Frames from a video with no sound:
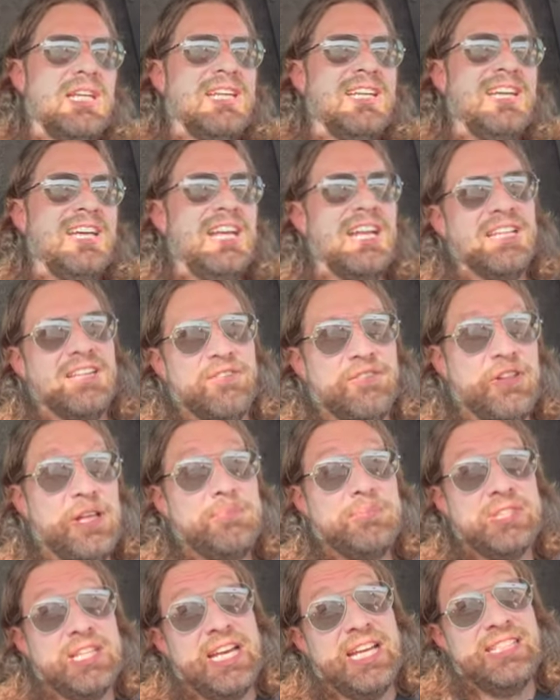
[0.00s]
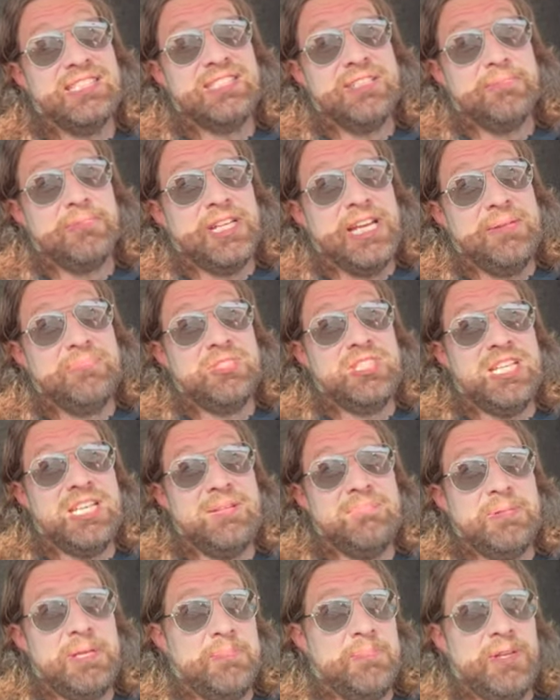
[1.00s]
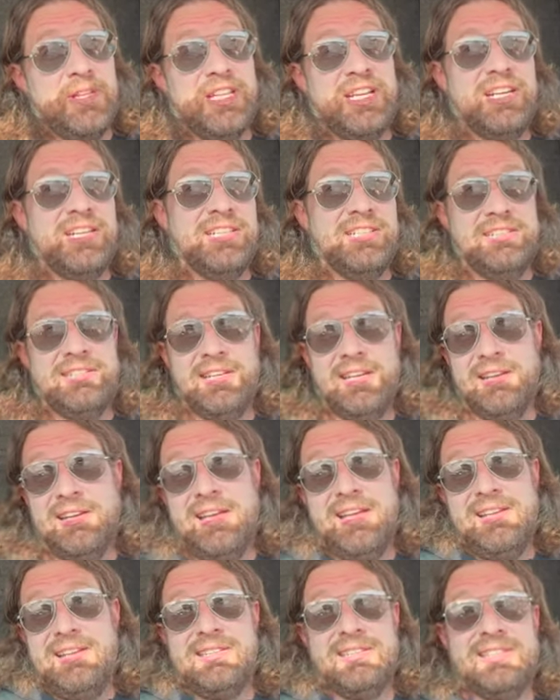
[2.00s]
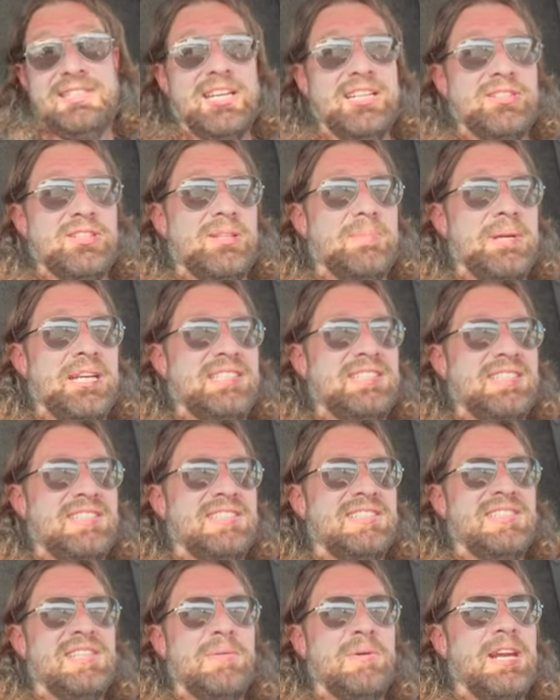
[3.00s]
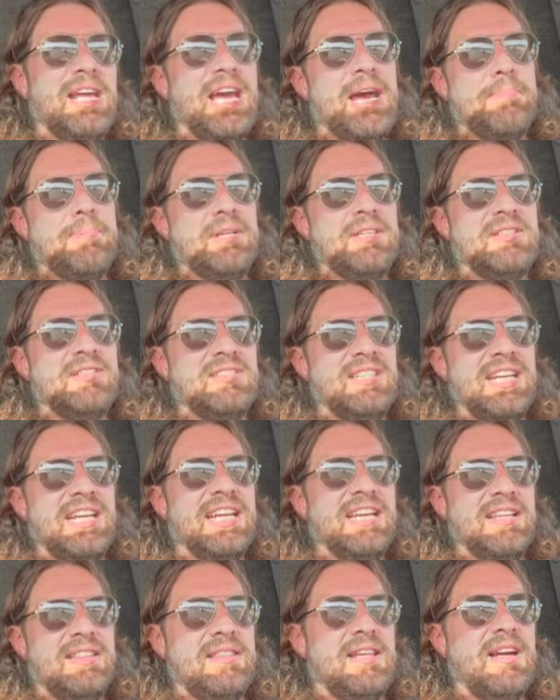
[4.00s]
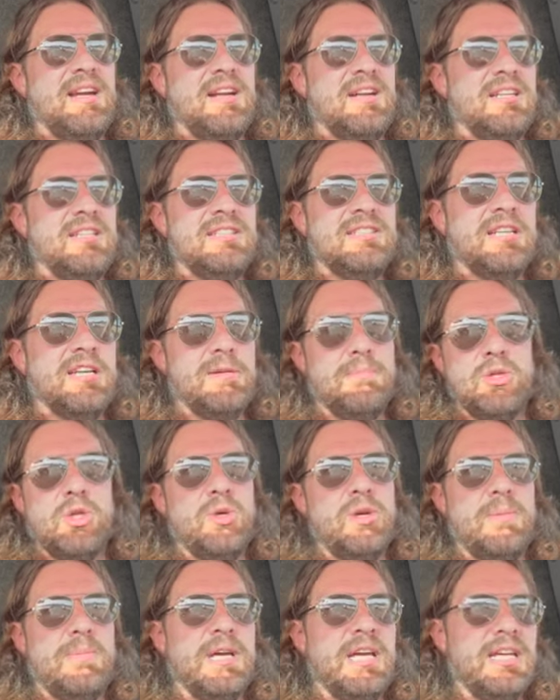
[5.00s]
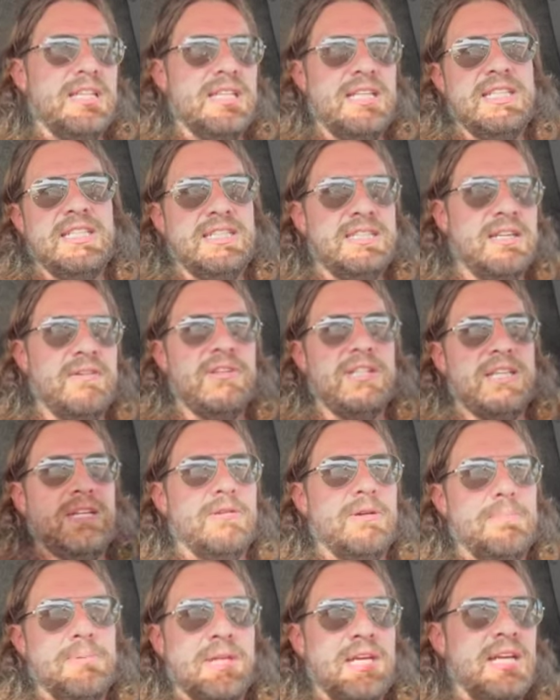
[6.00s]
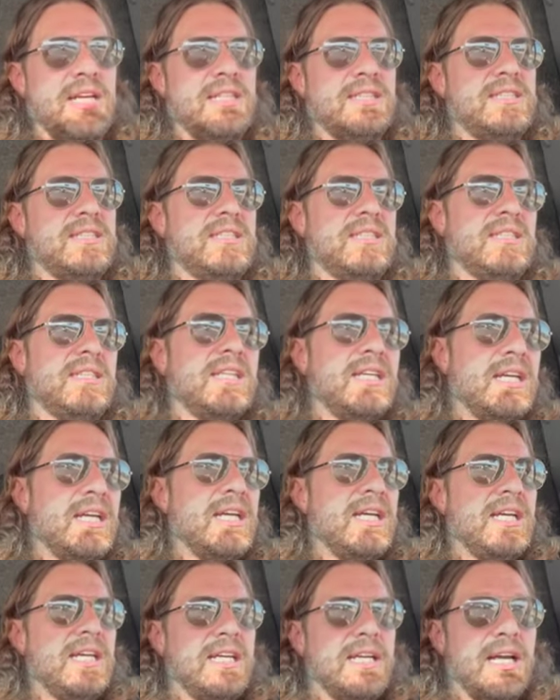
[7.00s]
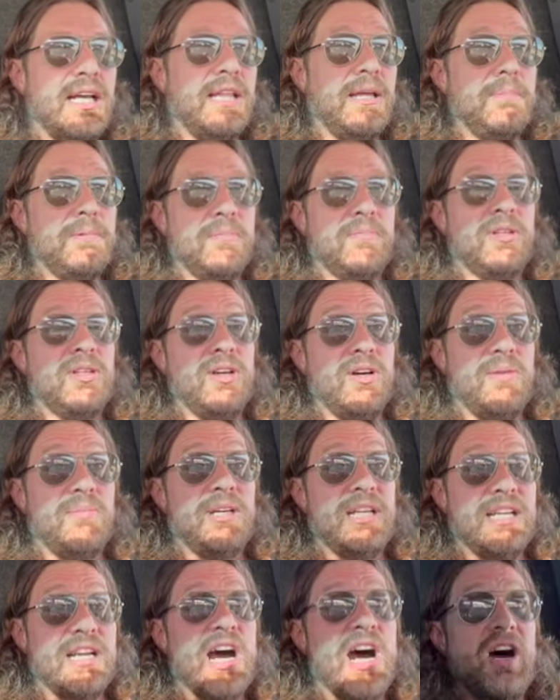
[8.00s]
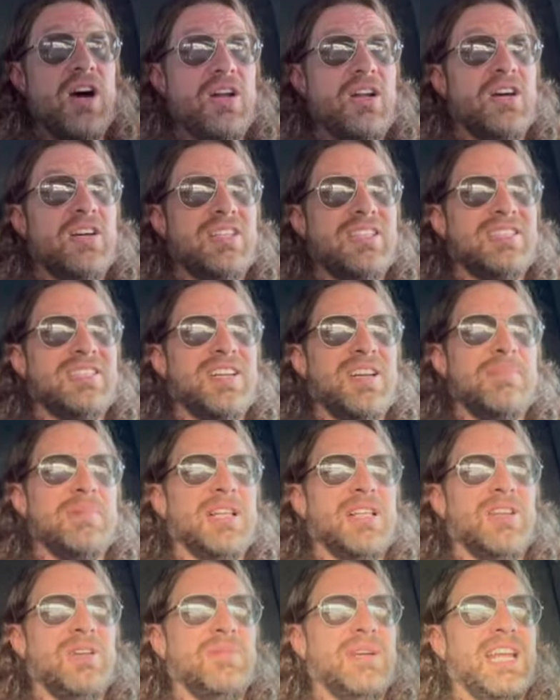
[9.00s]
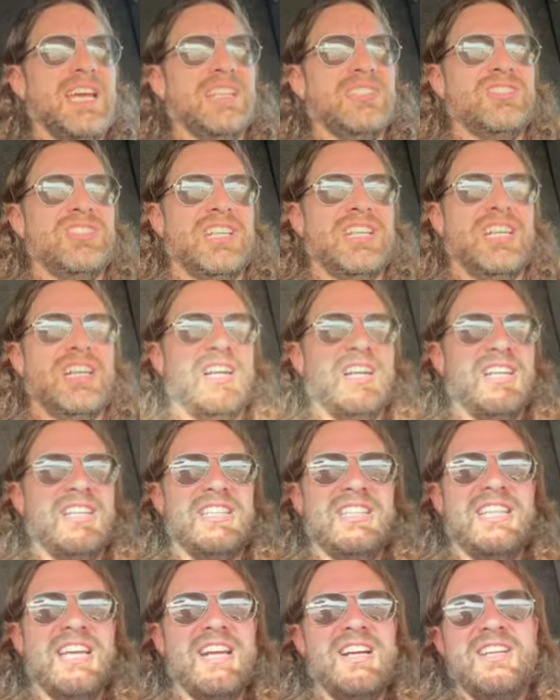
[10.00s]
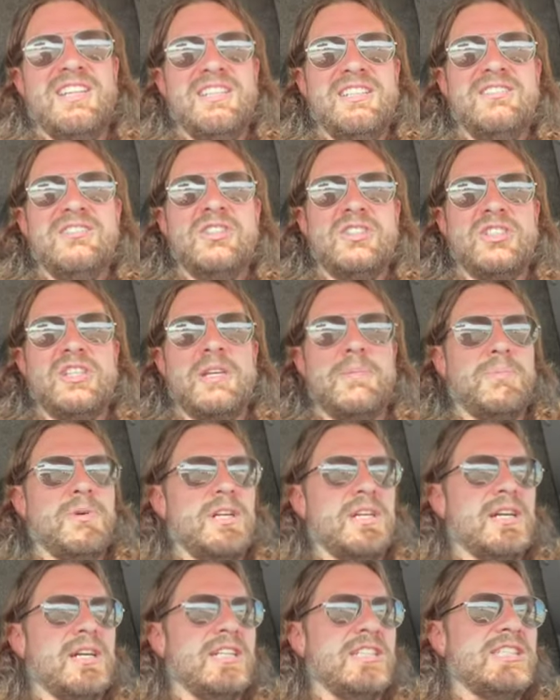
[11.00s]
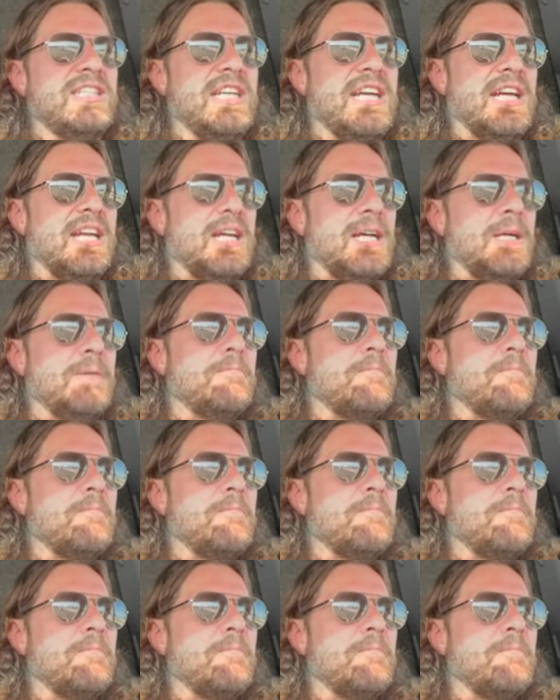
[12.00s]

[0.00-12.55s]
And on the flip side, sometimes you get people that are just like, I'll just schedule the basic and see what happens. And I get there and it's a commuter bike that needs everything replaced. And I let people know, I'm like, no, there's going to be a little bit extra here. And they're usually pretty understanding.